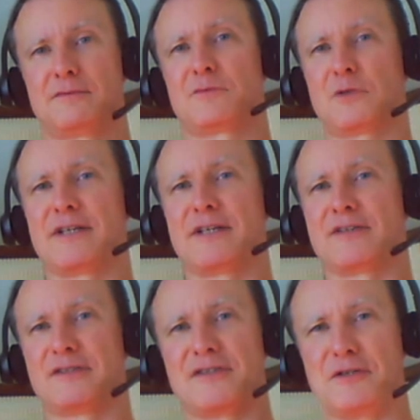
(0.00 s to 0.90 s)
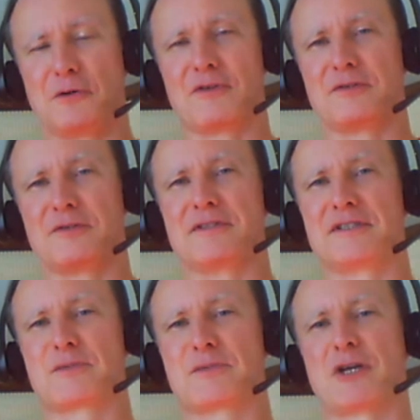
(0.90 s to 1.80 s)
Right, the
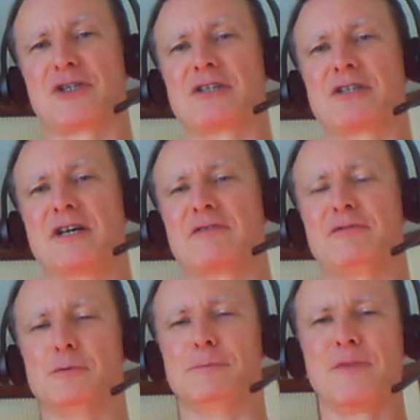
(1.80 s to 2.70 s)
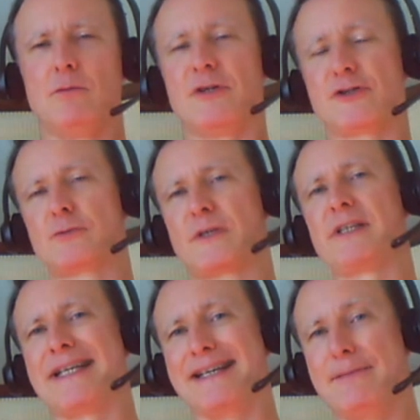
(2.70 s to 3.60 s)
expression Kung Fu, which
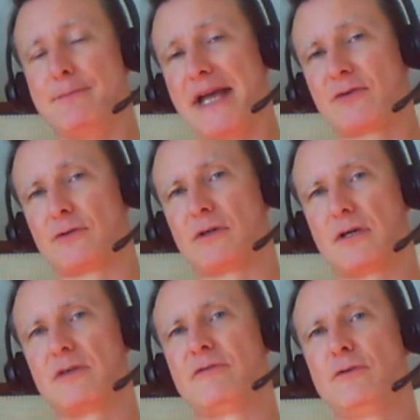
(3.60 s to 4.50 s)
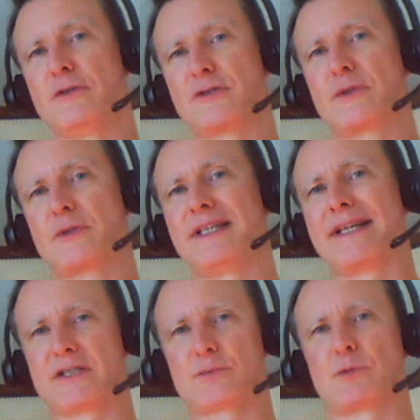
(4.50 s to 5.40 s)
really in Mandarin, Kung Fu is really
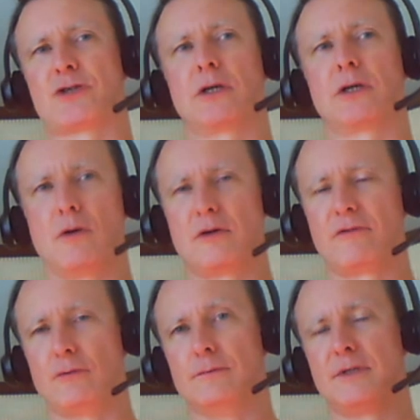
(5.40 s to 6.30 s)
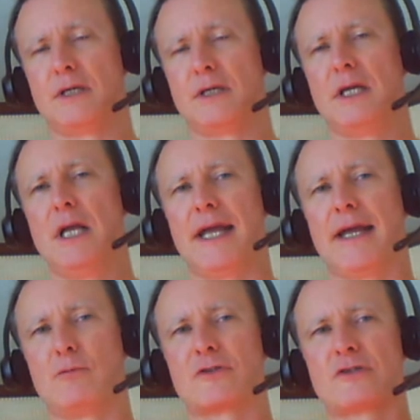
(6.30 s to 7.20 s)
the expression Gong Fu.
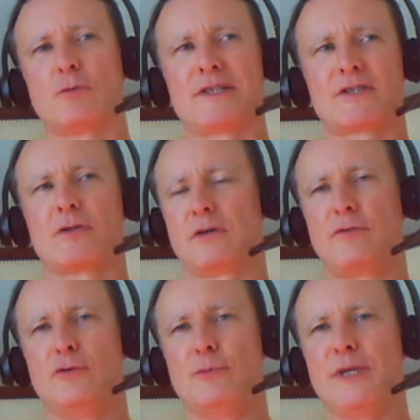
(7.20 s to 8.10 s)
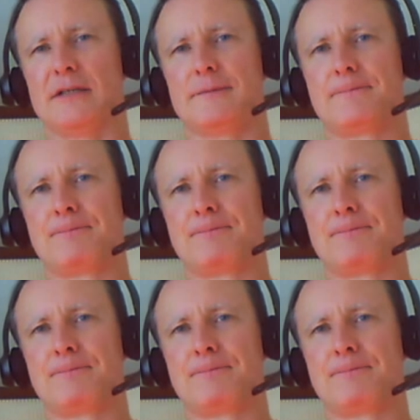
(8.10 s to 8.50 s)
And well, so what's Gong Fu mean?